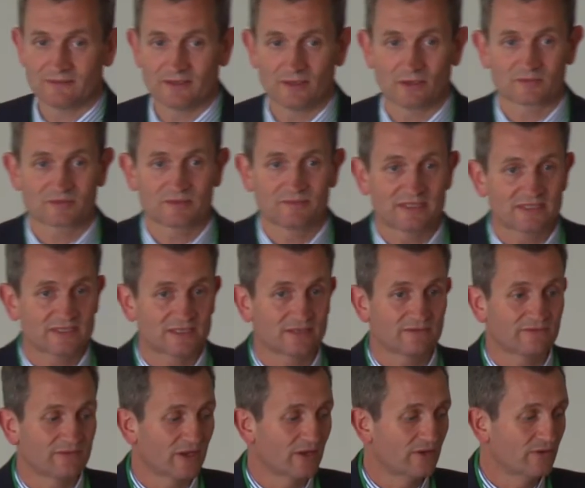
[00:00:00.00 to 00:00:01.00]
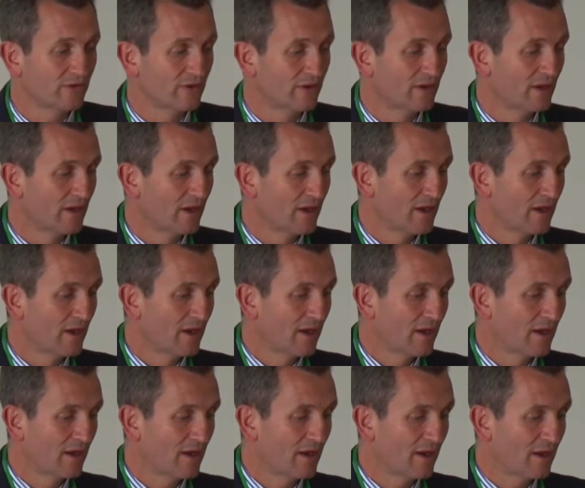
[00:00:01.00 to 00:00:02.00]
the optimistic view.
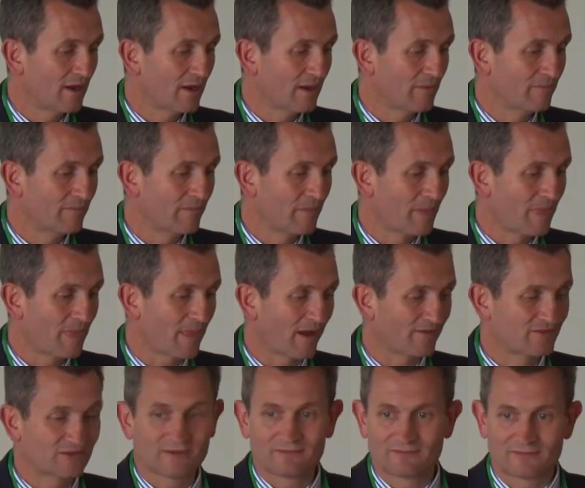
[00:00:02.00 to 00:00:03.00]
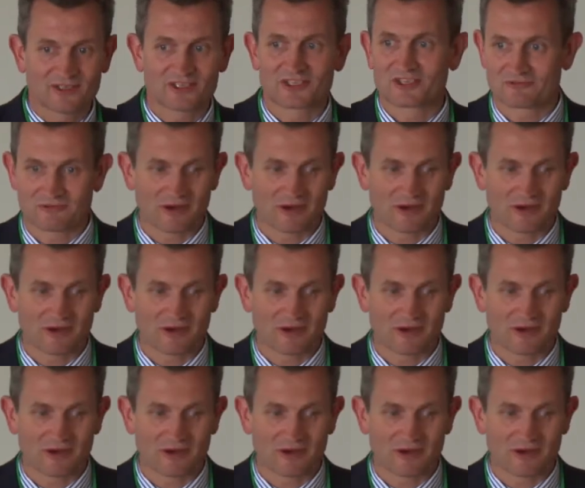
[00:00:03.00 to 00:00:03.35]
I've just